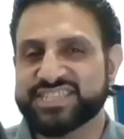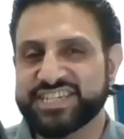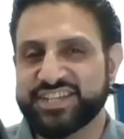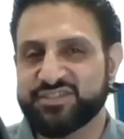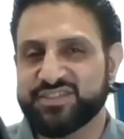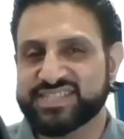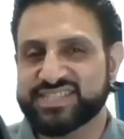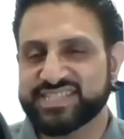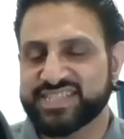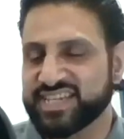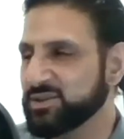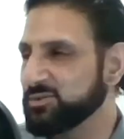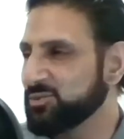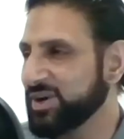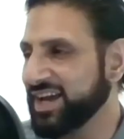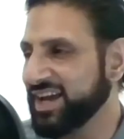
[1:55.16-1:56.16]
know the
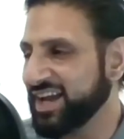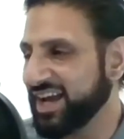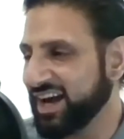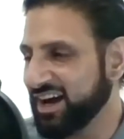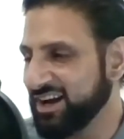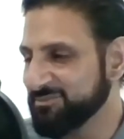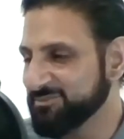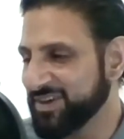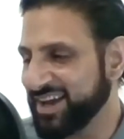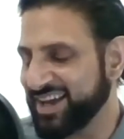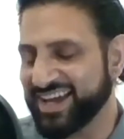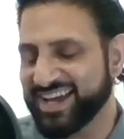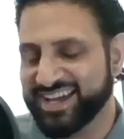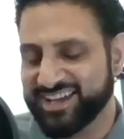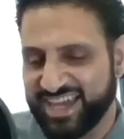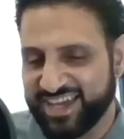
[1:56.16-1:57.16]
scene where
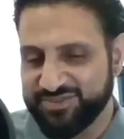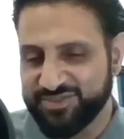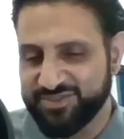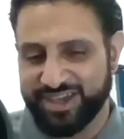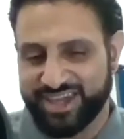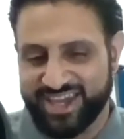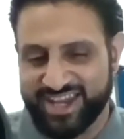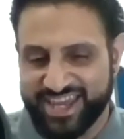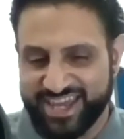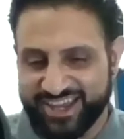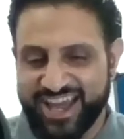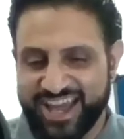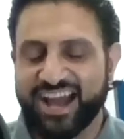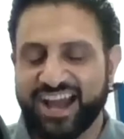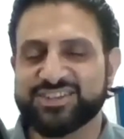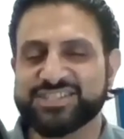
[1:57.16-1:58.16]
in the beginning,
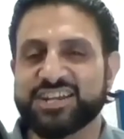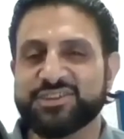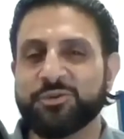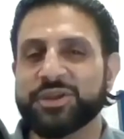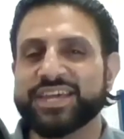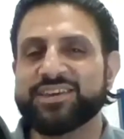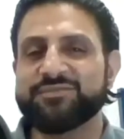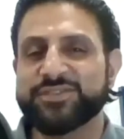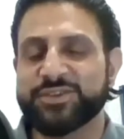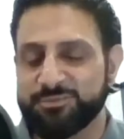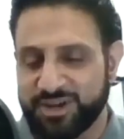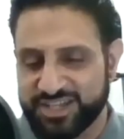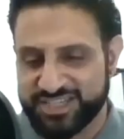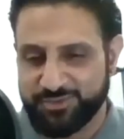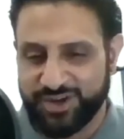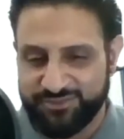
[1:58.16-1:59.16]
because I don't want to give too
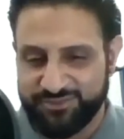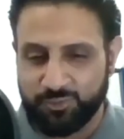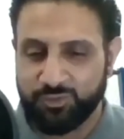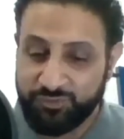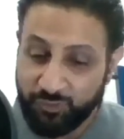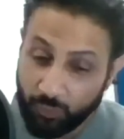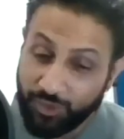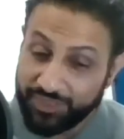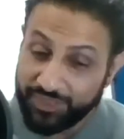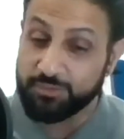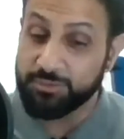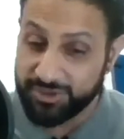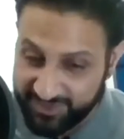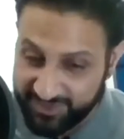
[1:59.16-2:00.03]
much away for when the movie.